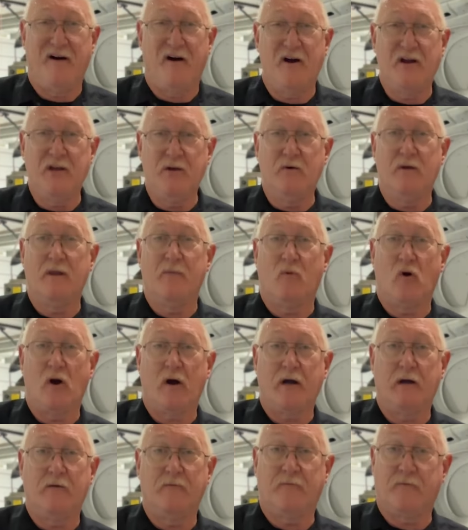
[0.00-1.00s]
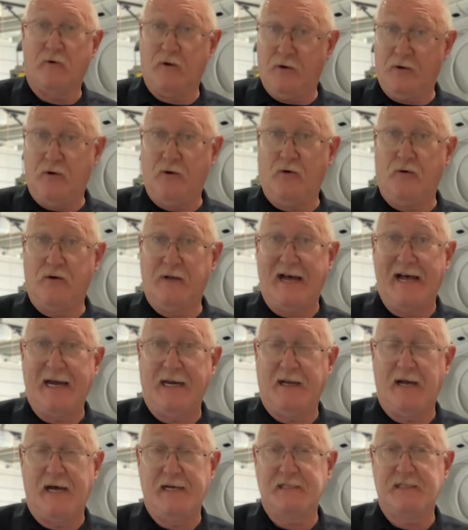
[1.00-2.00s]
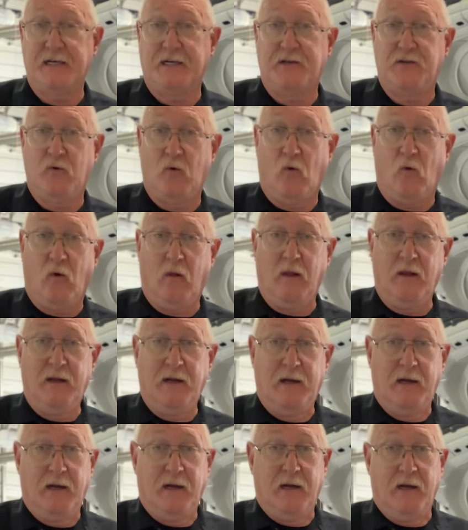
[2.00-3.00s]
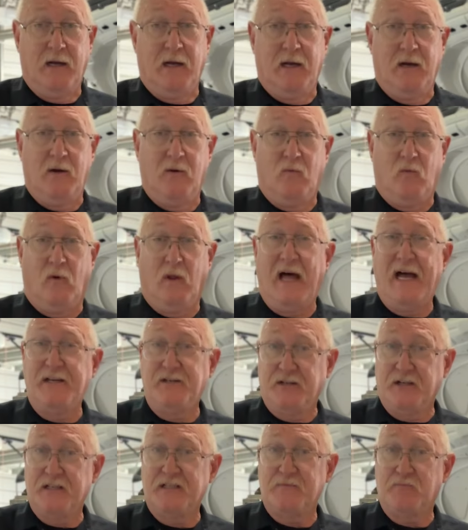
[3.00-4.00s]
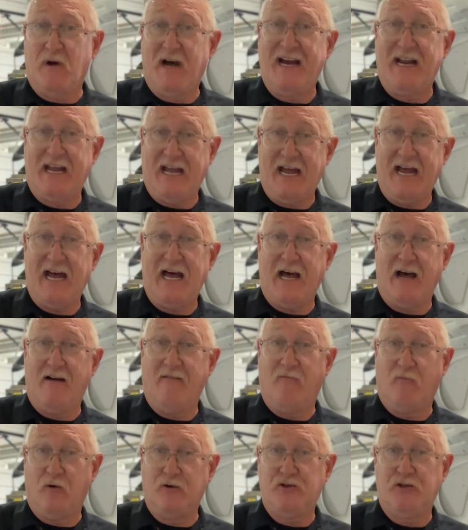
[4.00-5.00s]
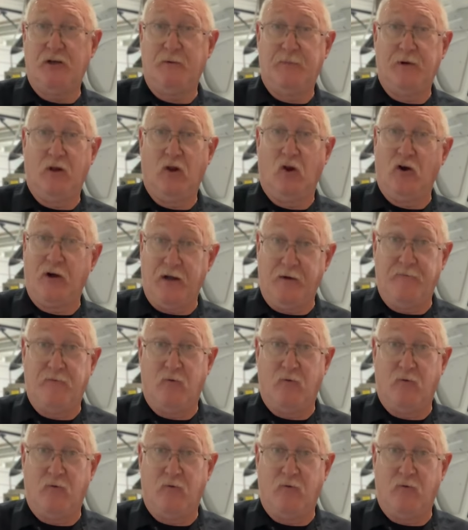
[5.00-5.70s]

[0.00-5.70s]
Are you in the market for a new diagnostic tool? Well, I just might have what you've been looking